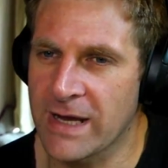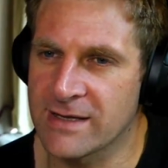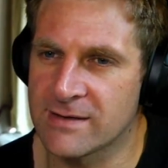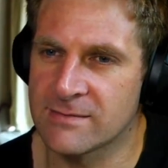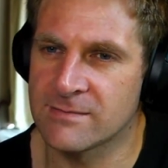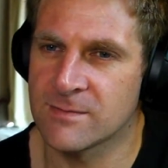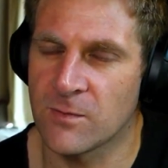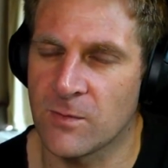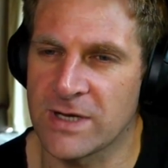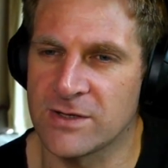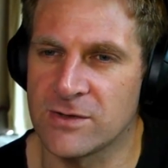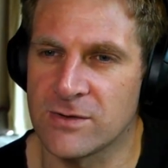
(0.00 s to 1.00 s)
did
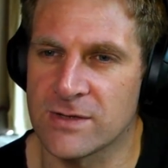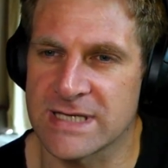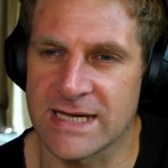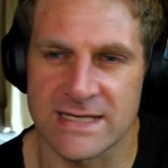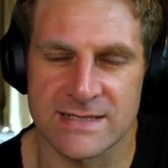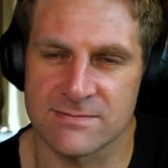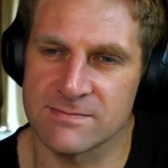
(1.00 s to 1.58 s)
you do this? I guess